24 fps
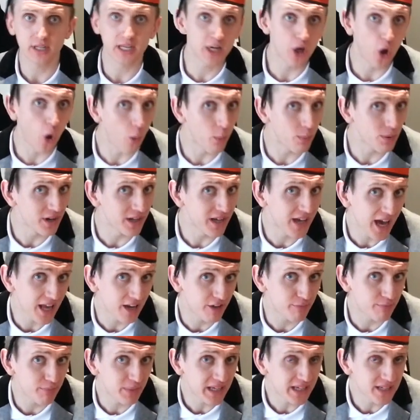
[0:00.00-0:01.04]
Can it open a
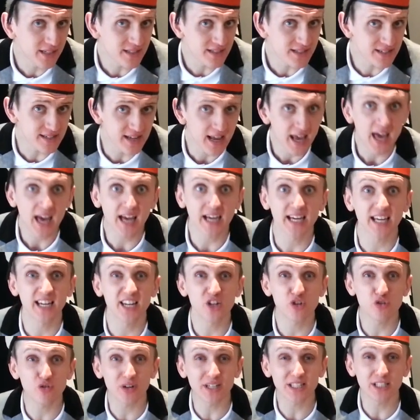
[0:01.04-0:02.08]
can of beans? Can
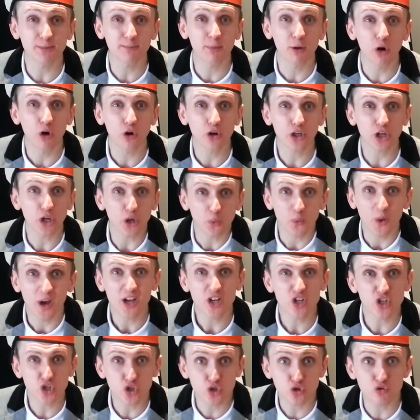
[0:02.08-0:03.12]
it transport you
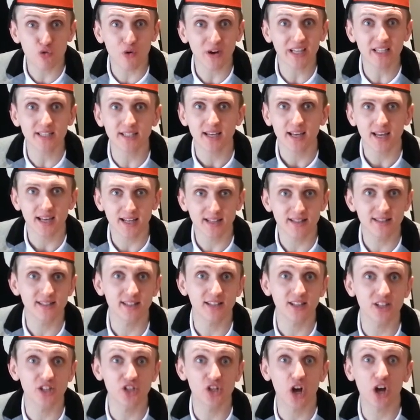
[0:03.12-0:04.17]
straight
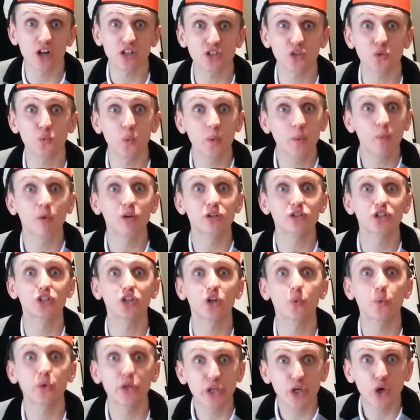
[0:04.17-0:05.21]
into the TARDIS? We want to
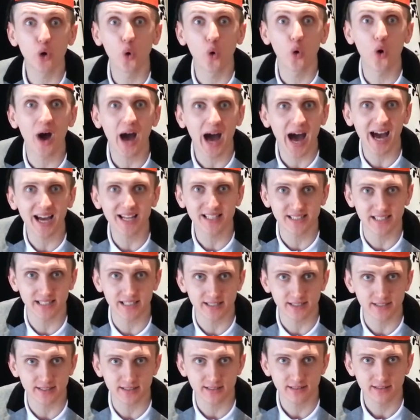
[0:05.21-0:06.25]
know your
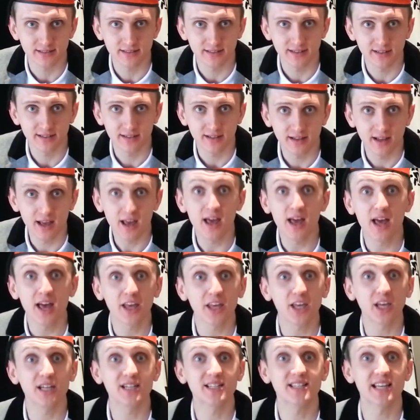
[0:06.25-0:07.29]
ideas.
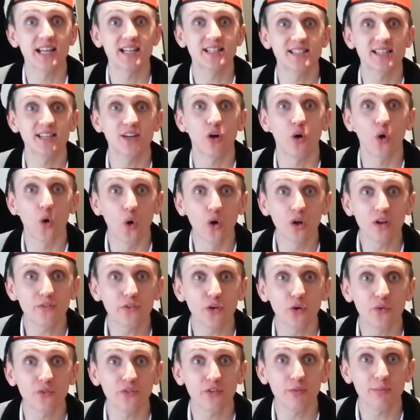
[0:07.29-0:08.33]
You can send in all of
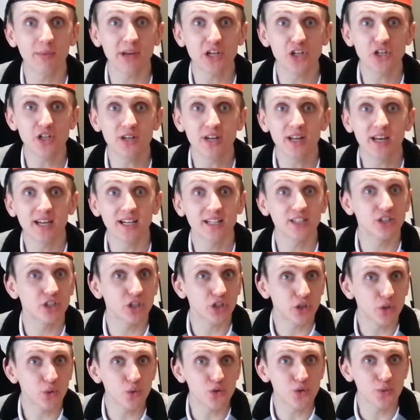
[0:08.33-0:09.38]
your information into
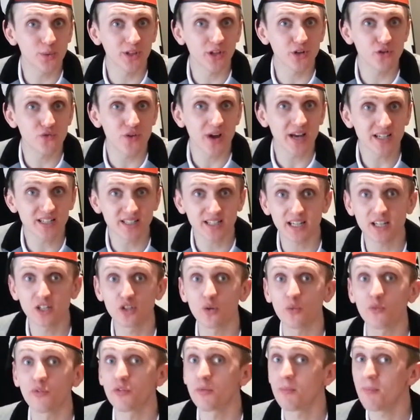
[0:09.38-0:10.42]
the usual address.
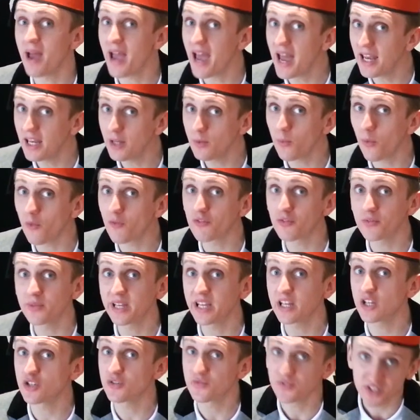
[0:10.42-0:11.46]
It's all from anyone from
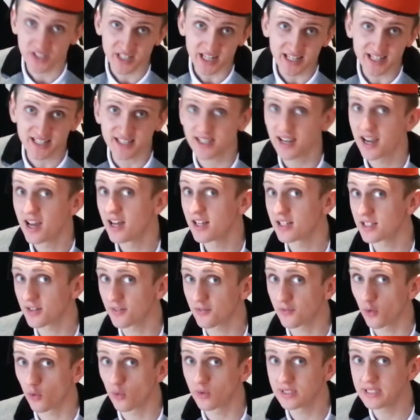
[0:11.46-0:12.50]
the age of 6 to
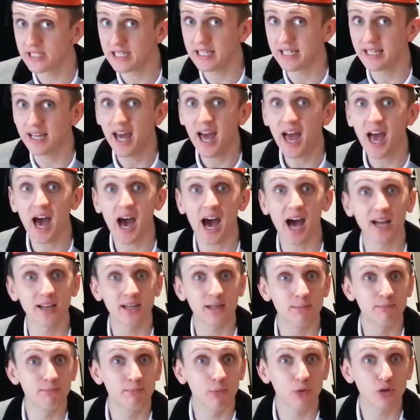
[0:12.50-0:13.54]
14,
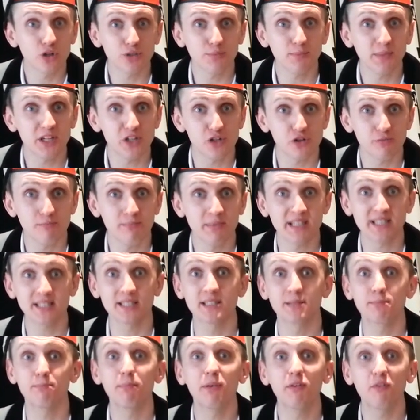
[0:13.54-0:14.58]
and it must be
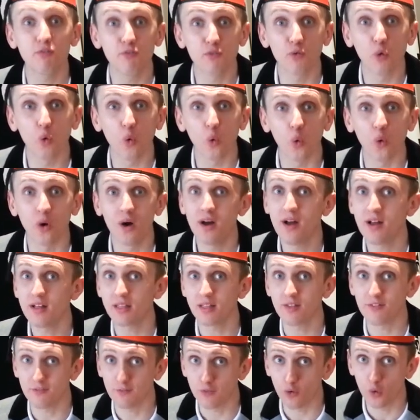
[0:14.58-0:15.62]
submitted before
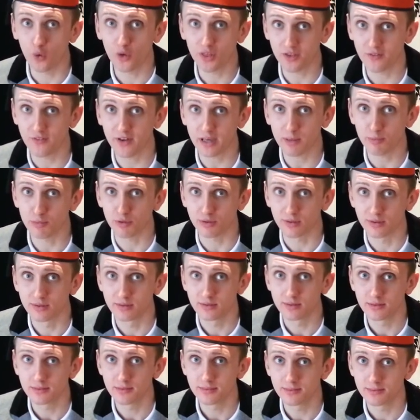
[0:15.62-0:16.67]
the 4th of April.
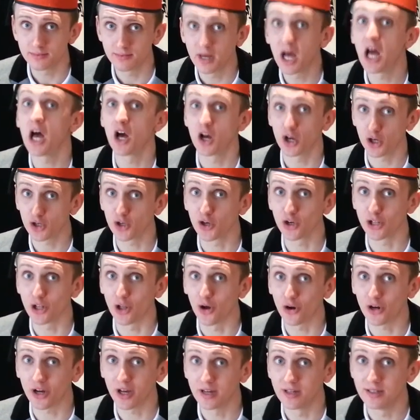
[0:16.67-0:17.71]
Good
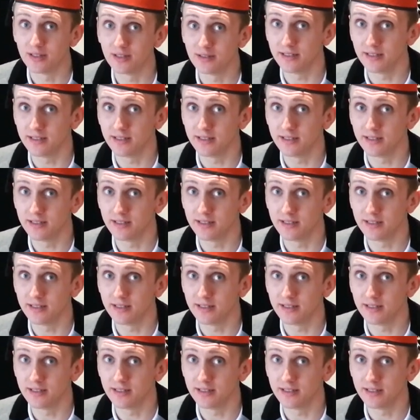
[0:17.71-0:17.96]
luck.